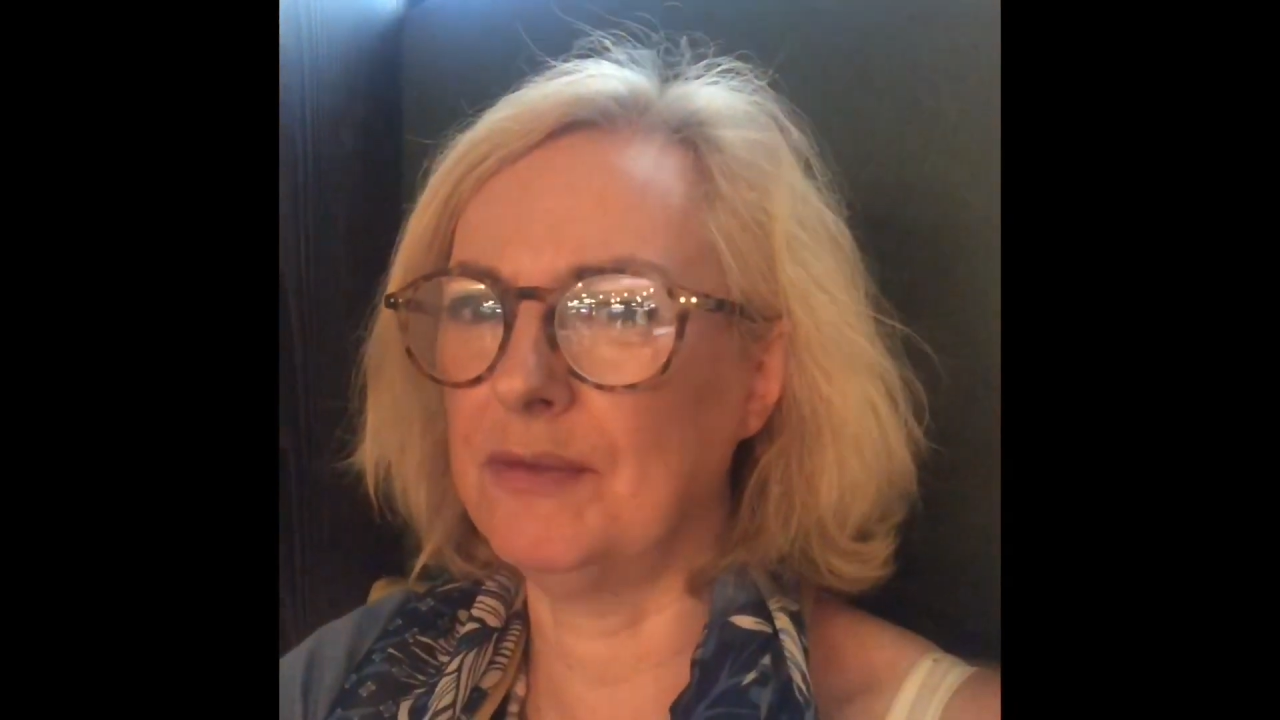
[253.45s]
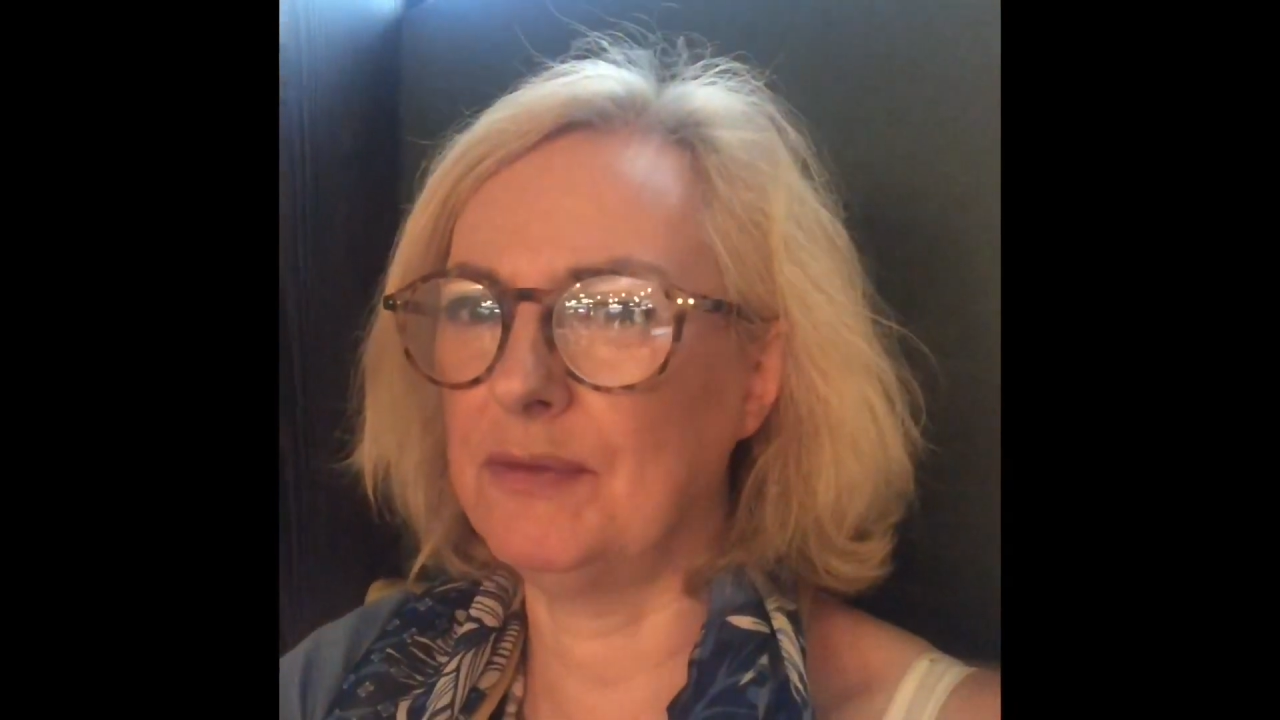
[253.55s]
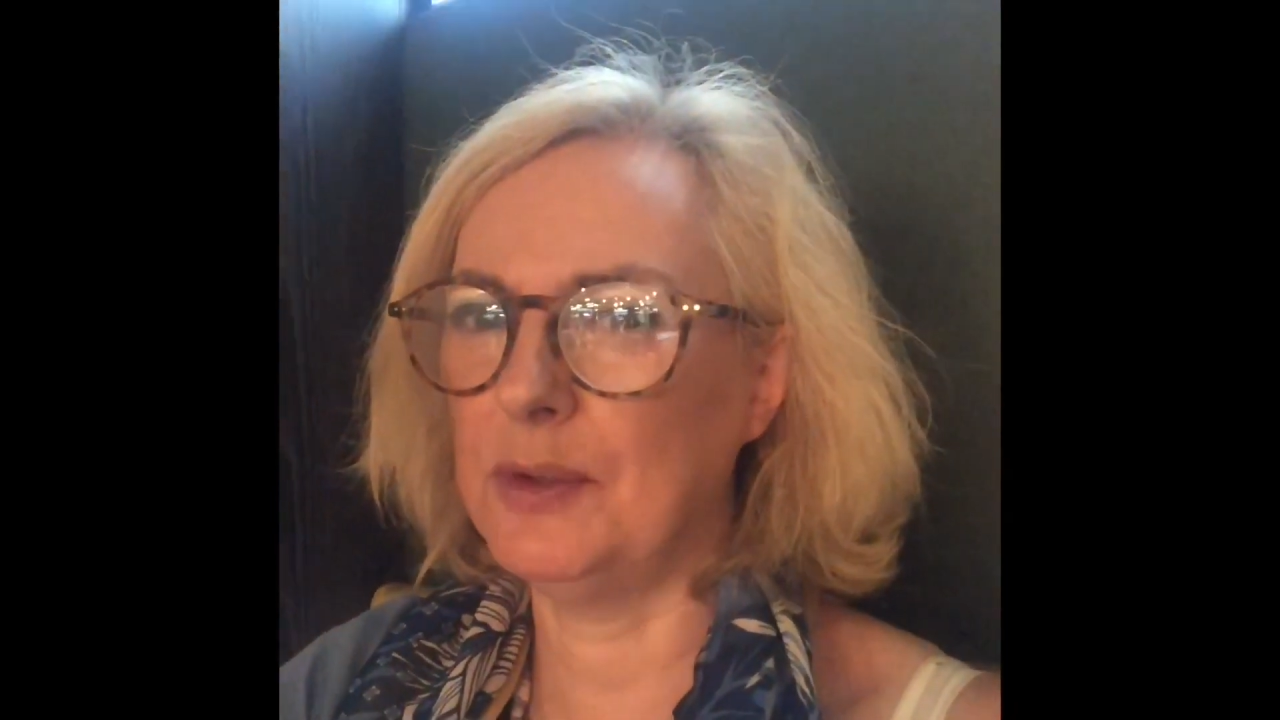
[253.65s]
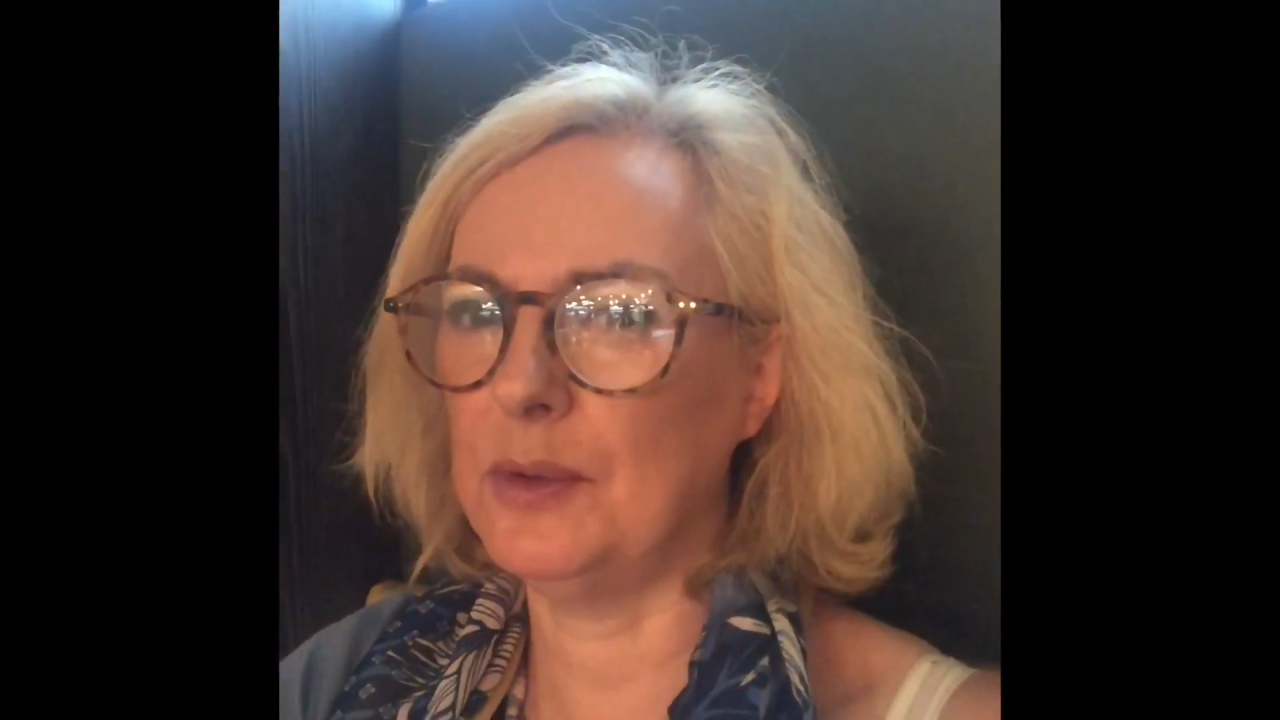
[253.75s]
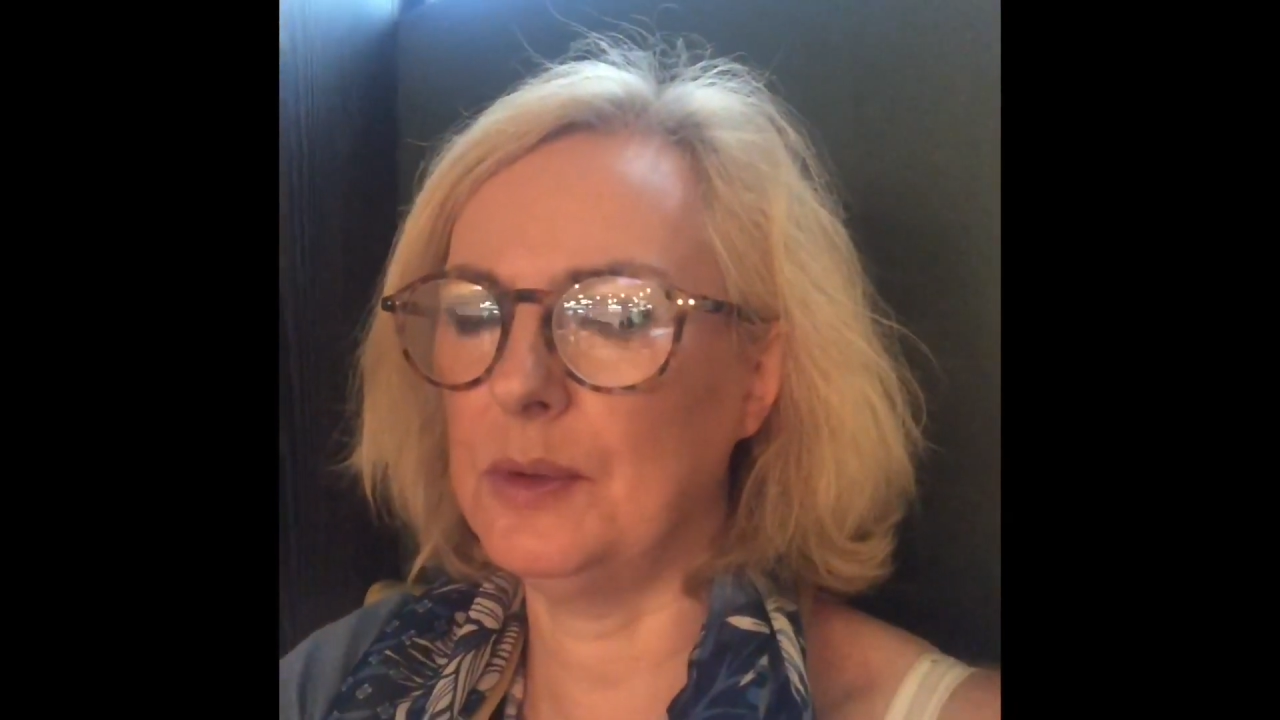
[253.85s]

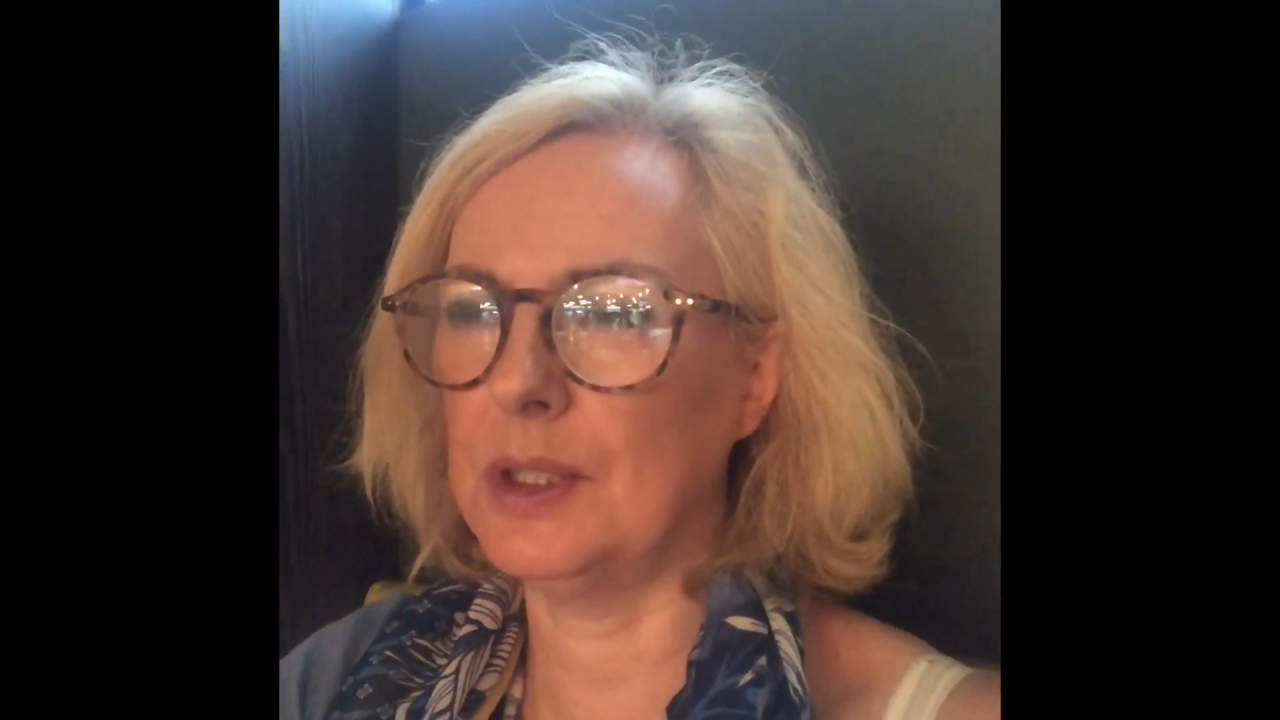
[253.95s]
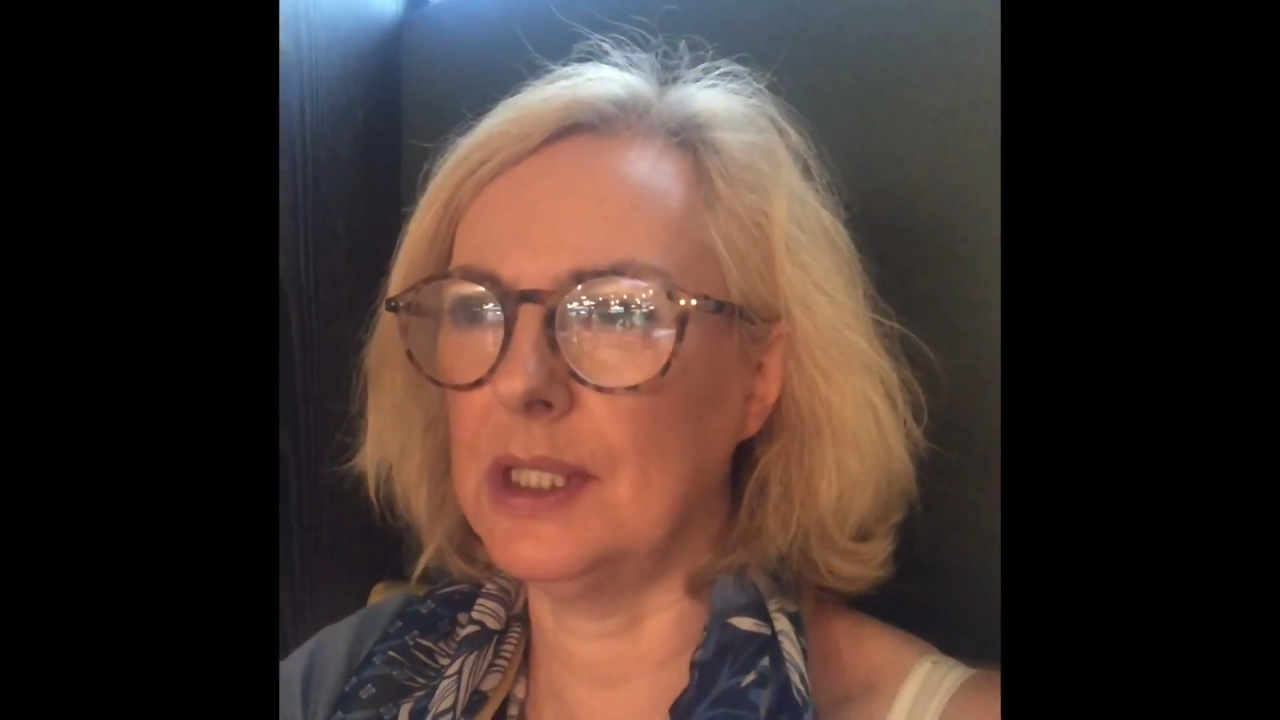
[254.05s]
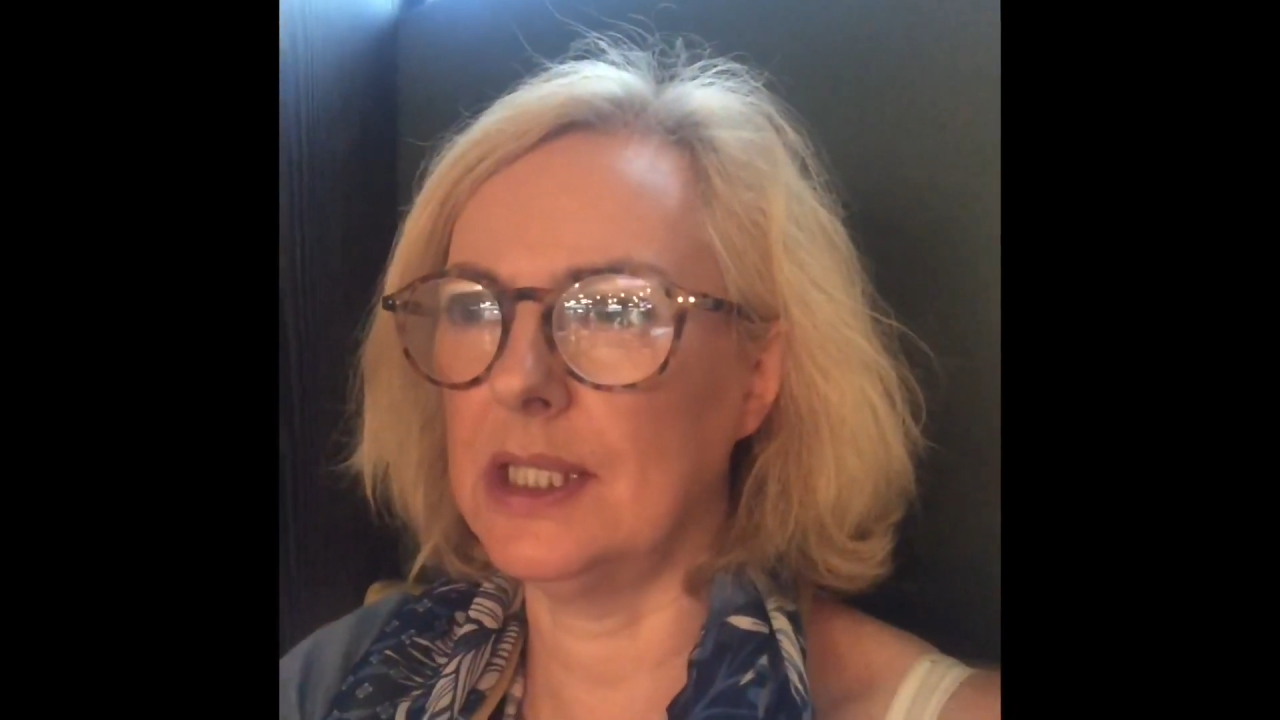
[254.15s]
food